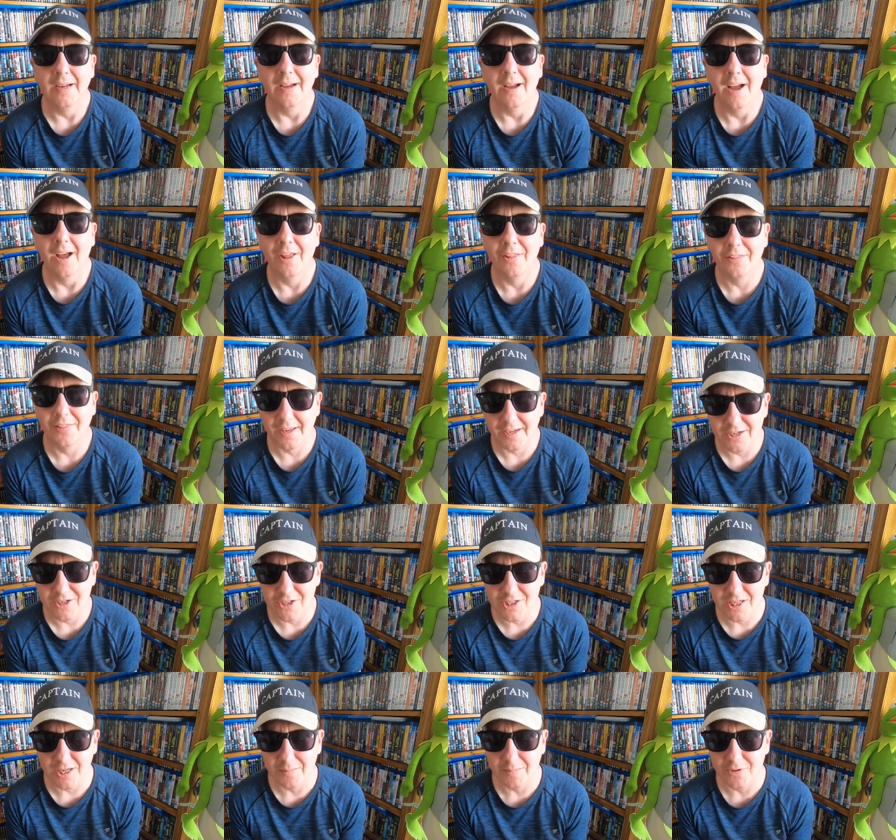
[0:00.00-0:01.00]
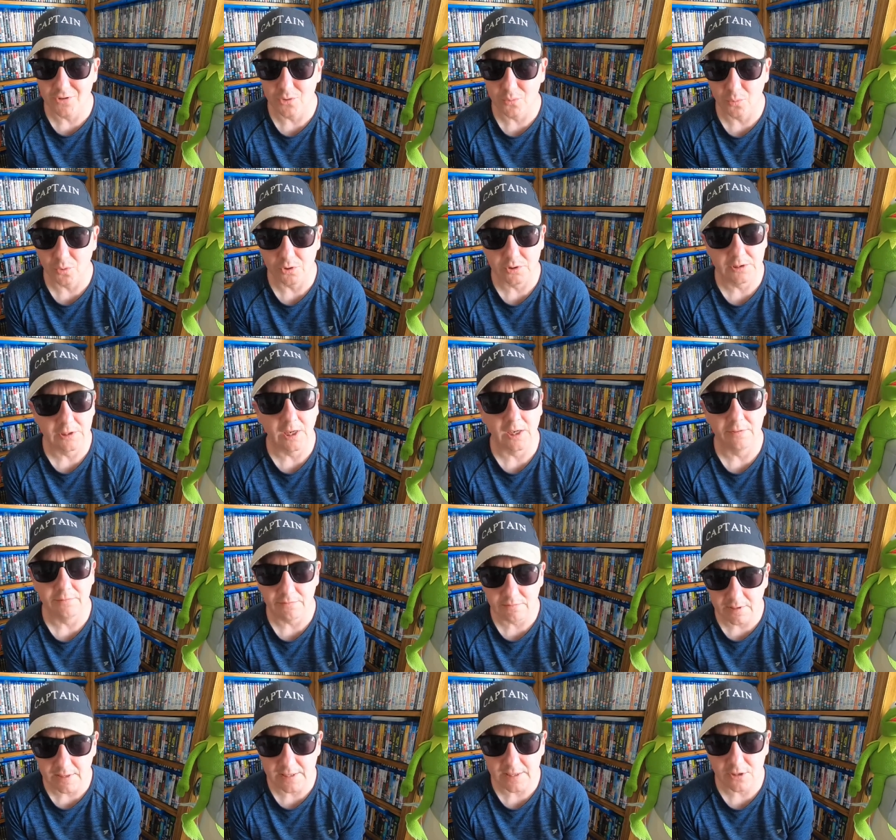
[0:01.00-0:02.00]
Uh, thank you so much for watching. I
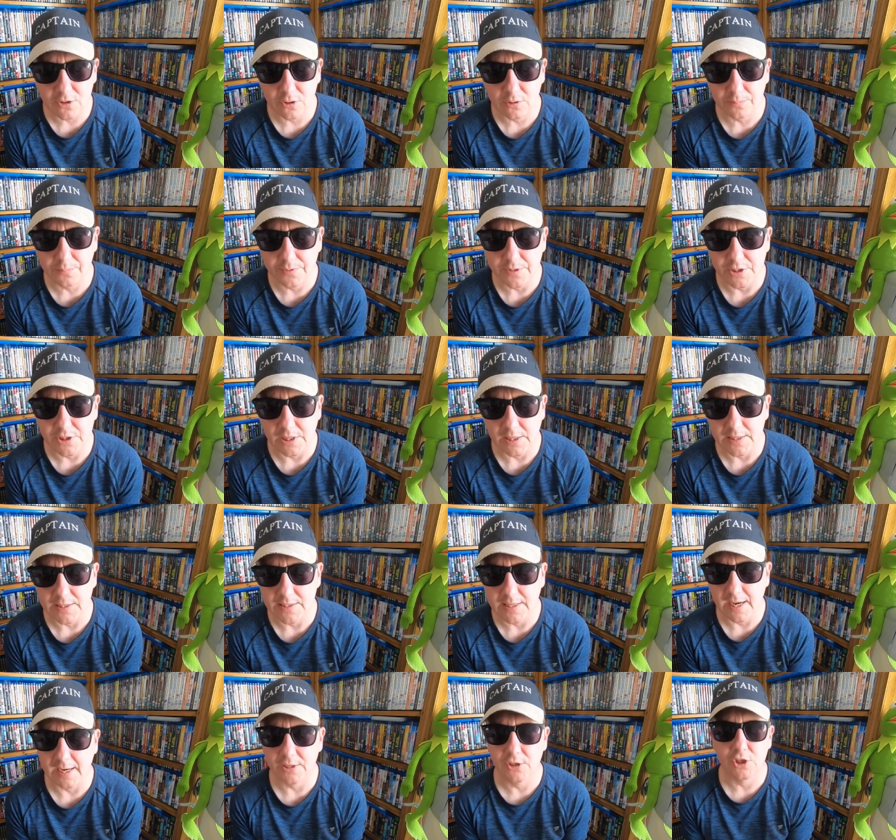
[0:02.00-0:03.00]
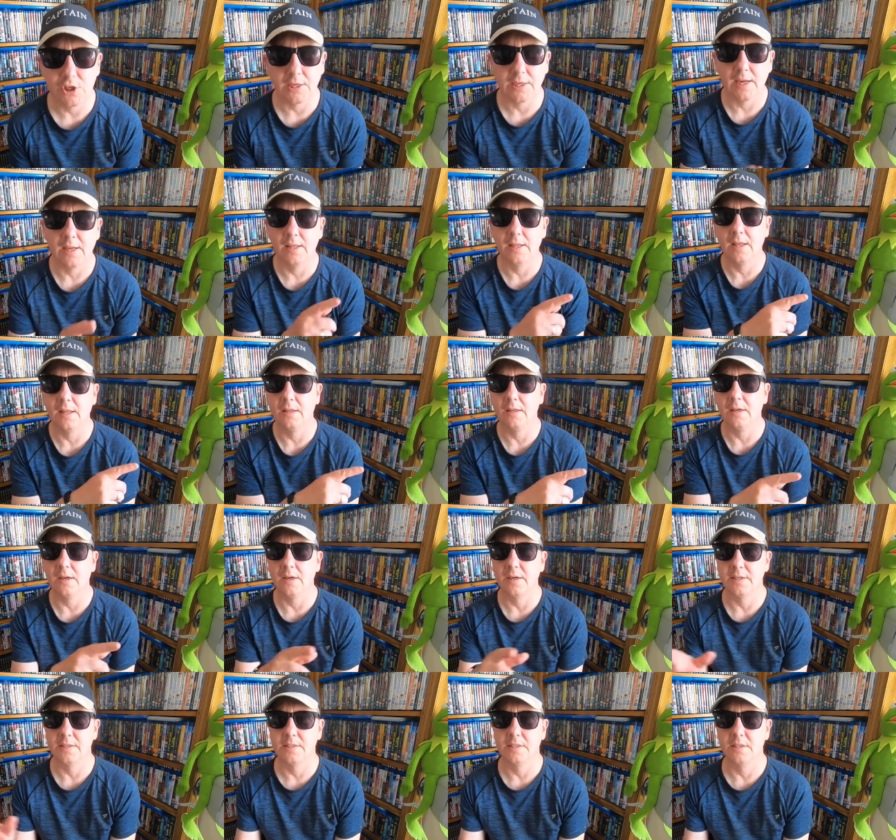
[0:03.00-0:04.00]
really do appreciate it. And check out the other
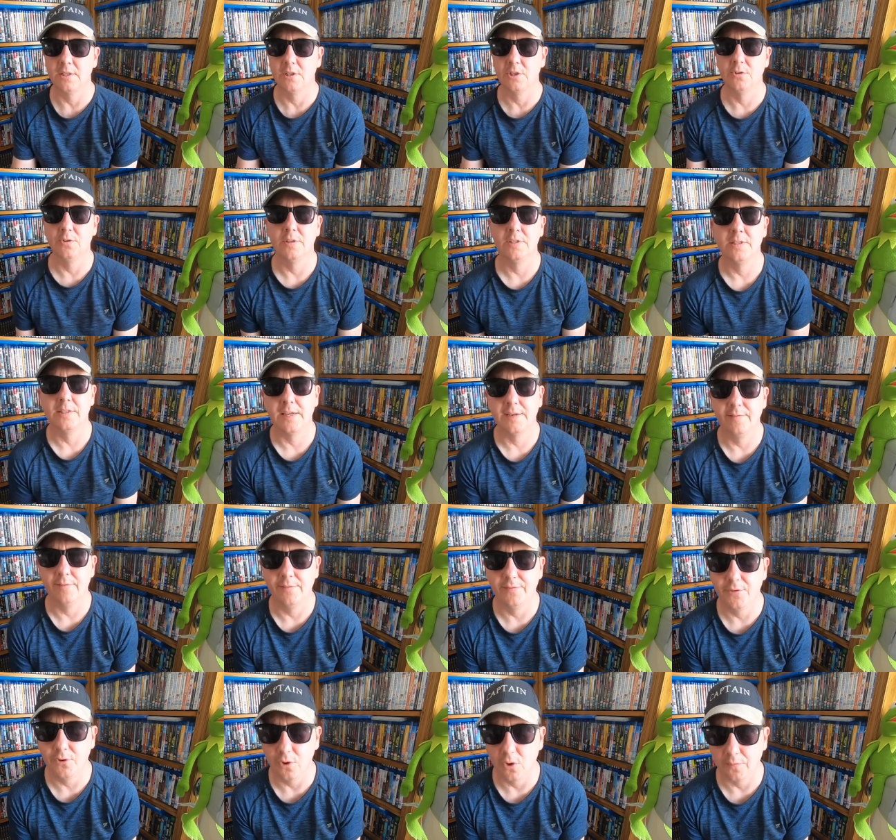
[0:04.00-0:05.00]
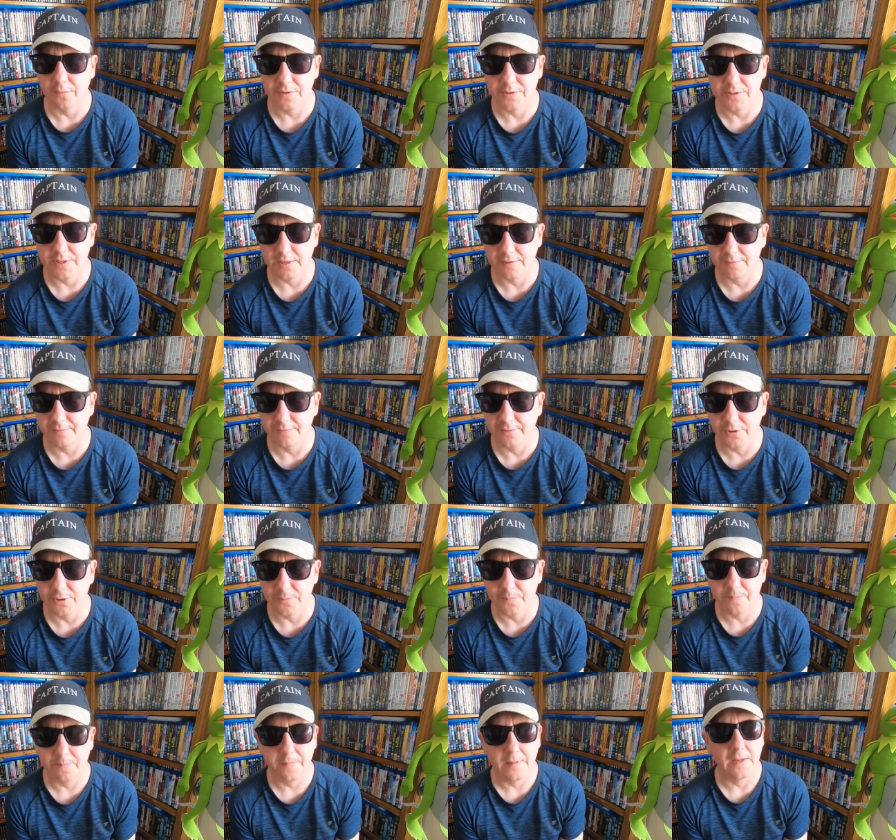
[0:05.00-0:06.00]
guys that are doing the same review of the same
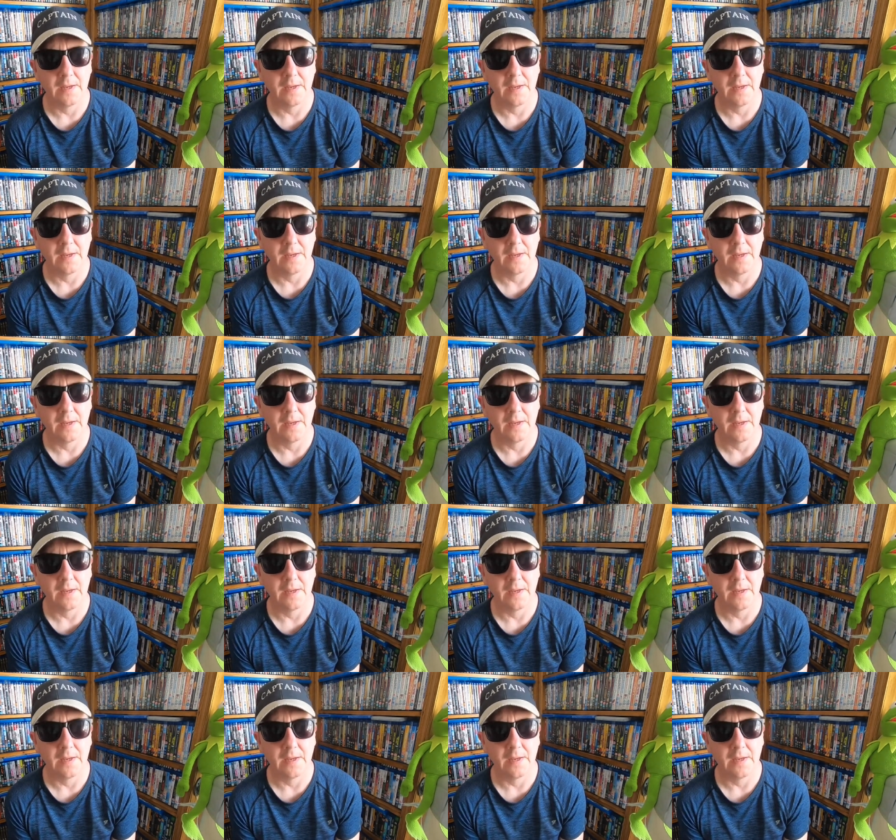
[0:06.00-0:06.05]
film.